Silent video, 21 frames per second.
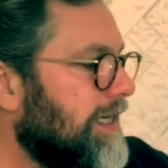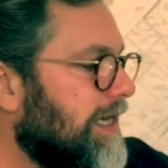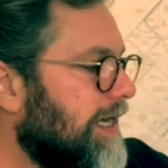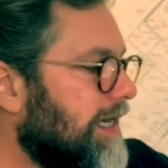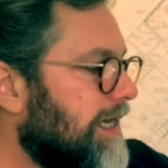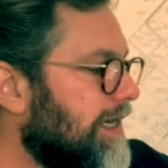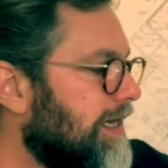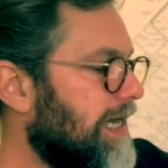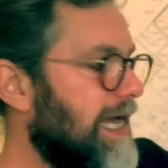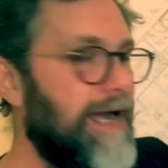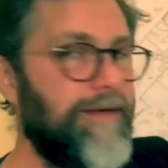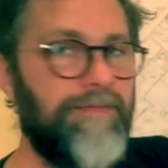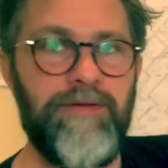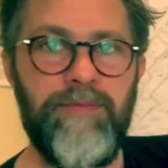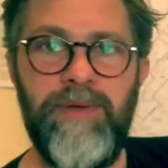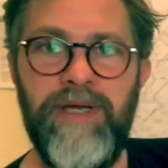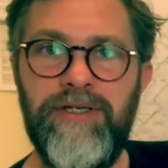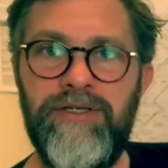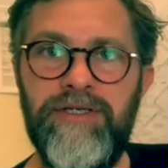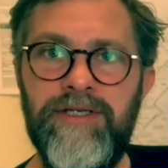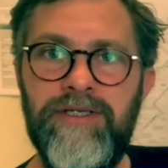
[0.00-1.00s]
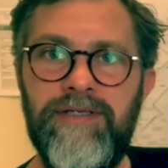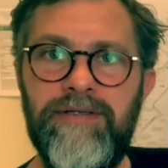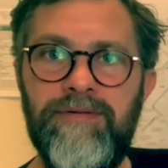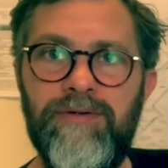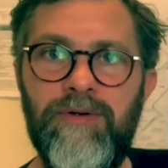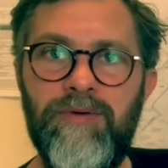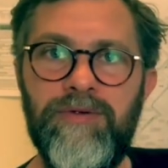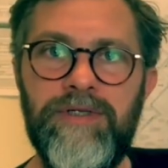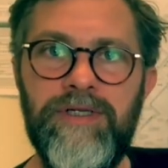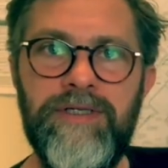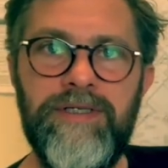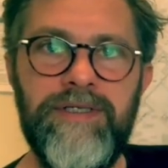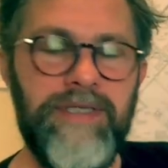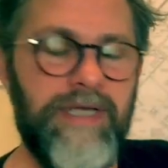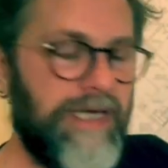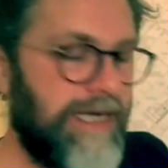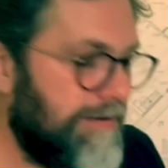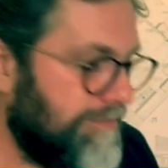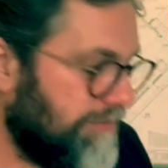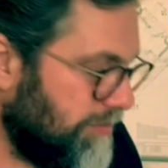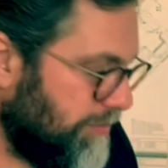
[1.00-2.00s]
After pictures, always good to see
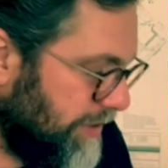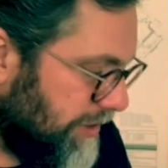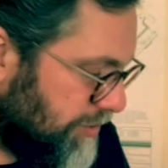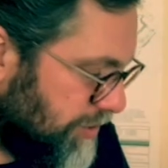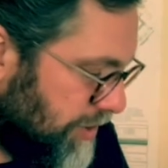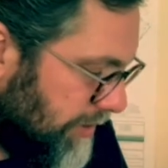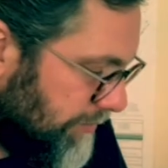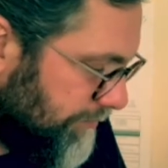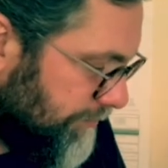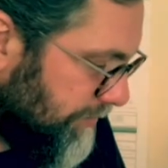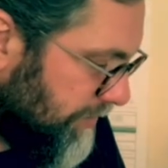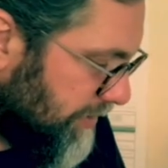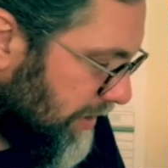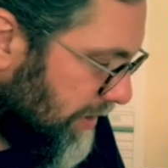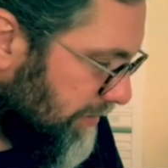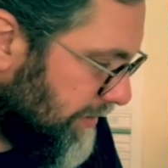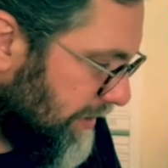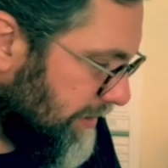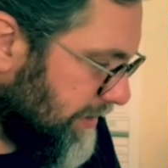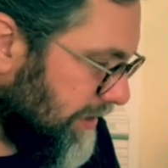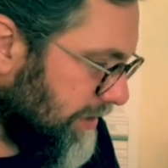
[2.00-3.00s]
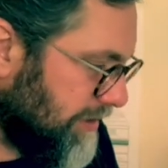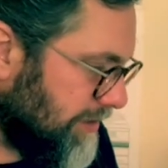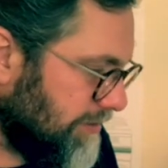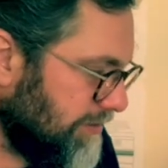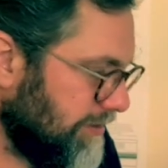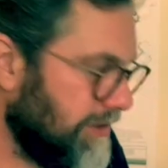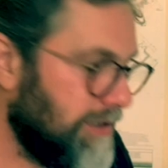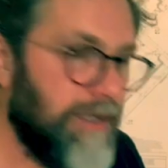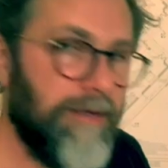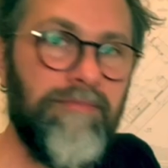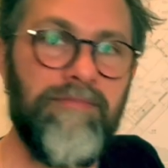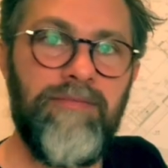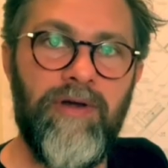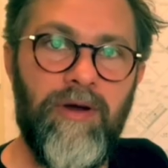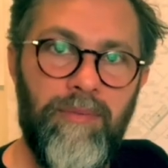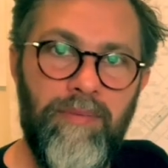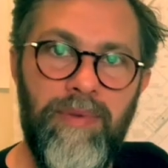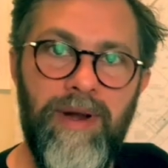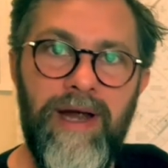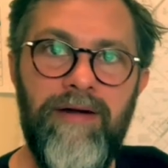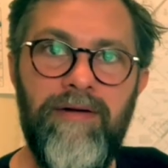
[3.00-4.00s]
an after picture. So this is, you know,
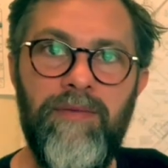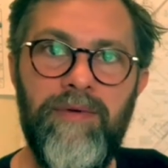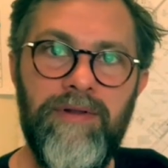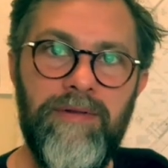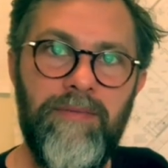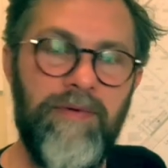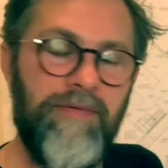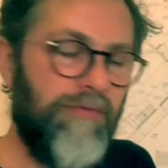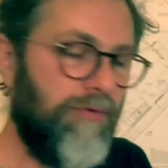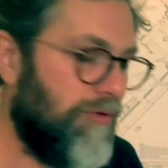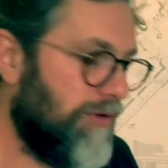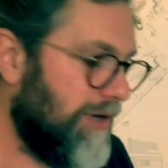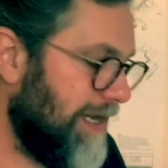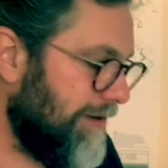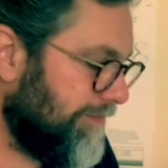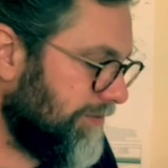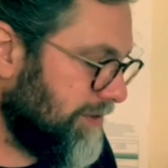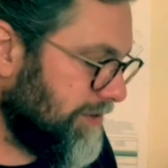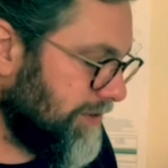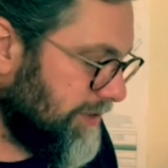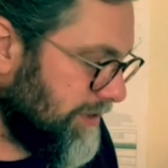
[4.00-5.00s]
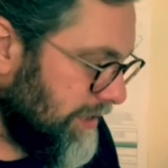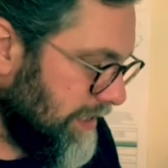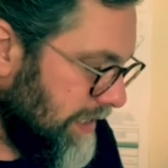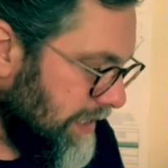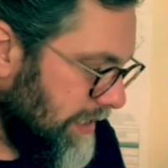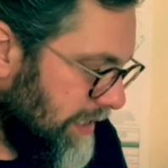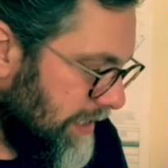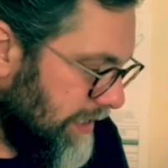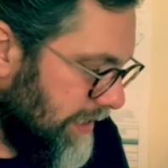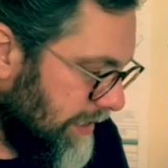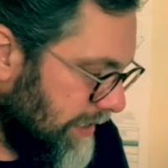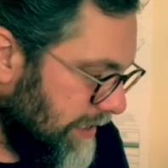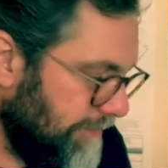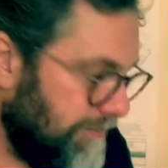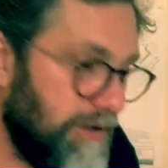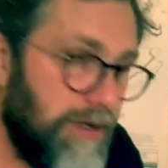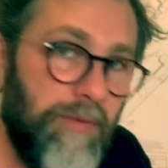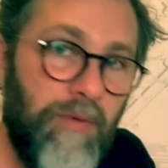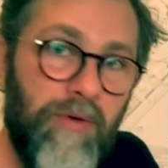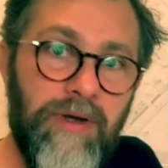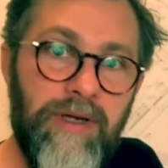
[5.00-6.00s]
compare it with the before and afters. And if
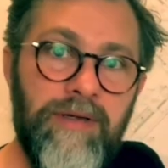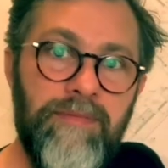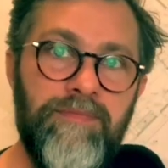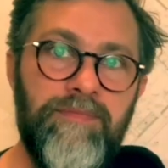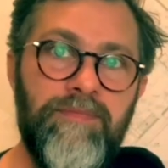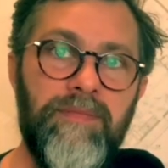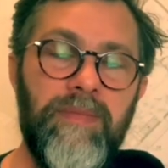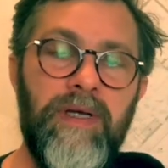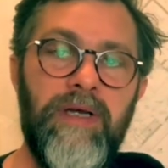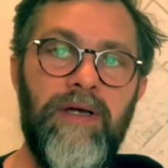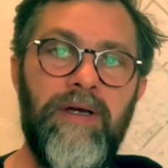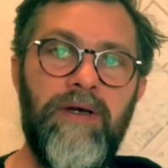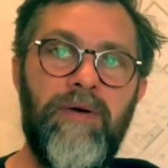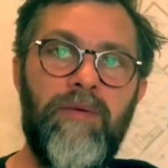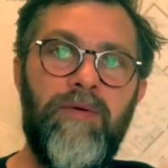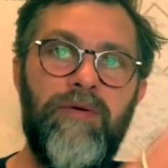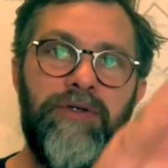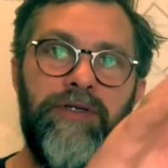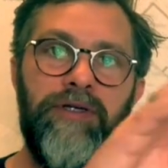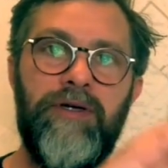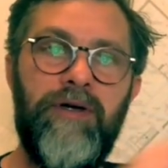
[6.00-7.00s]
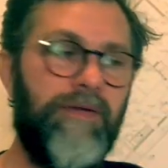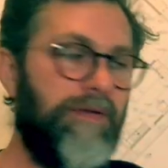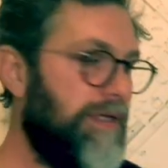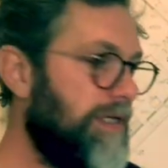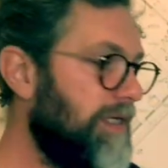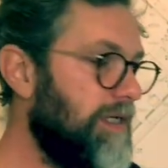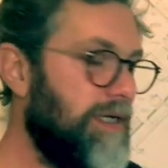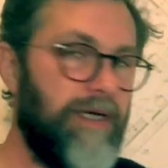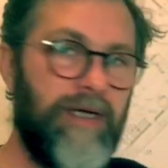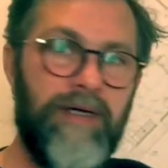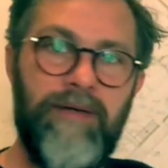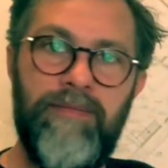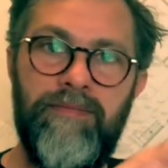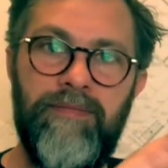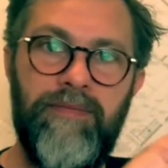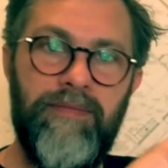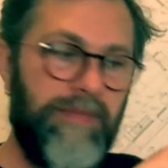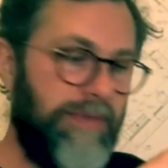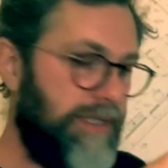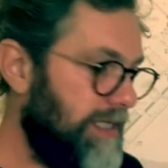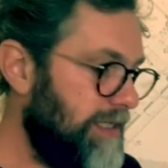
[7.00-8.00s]
you want to, once you've got
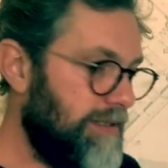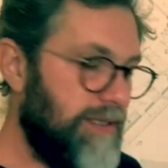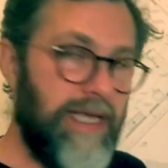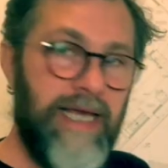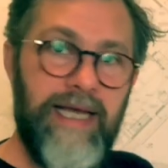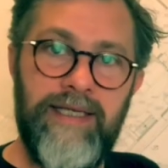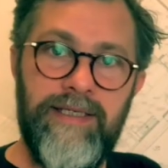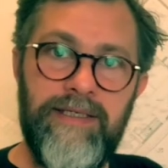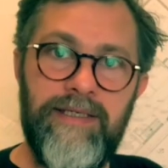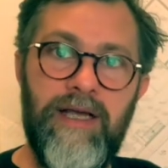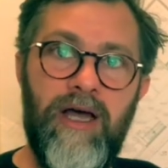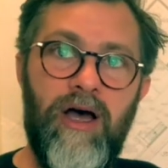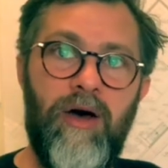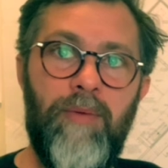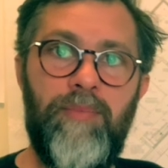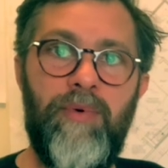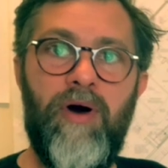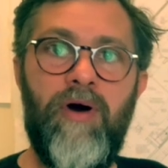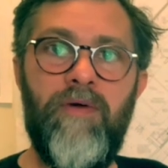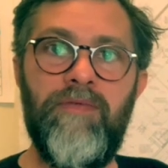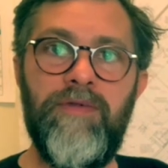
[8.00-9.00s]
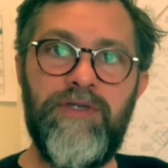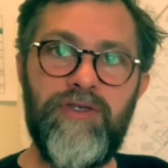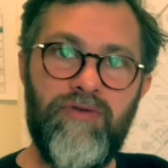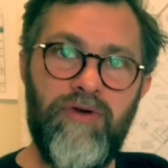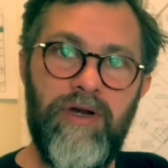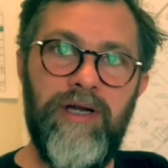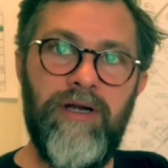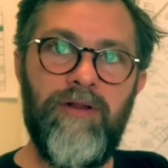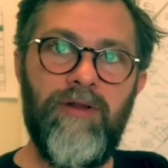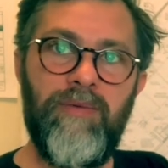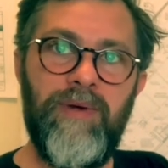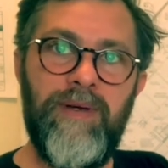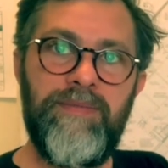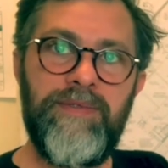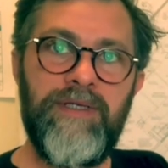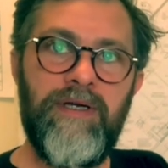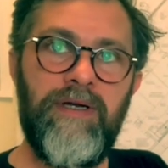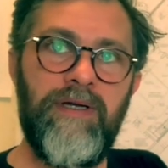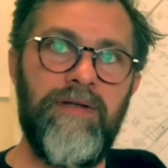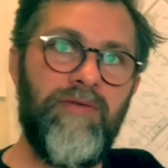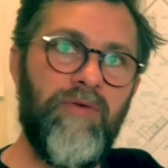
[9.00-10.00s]
this up on the screen on the
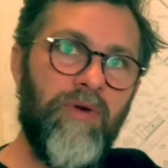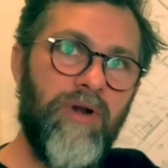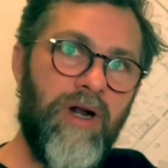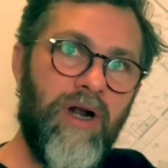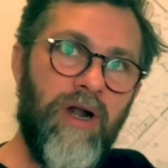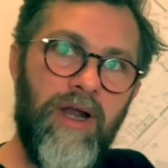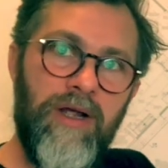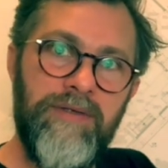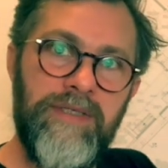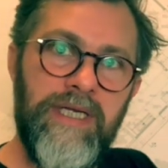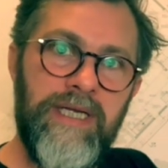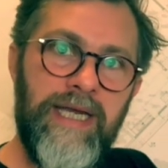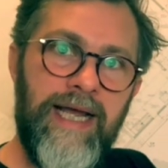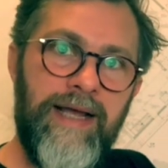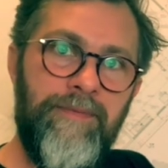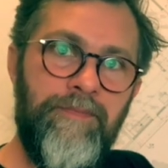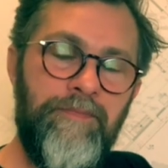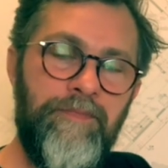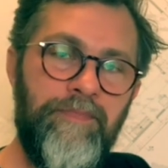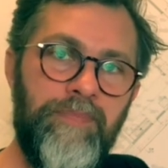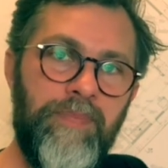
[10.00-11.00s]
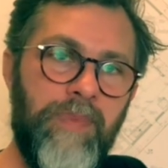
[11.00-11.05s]
website, if you want to close it down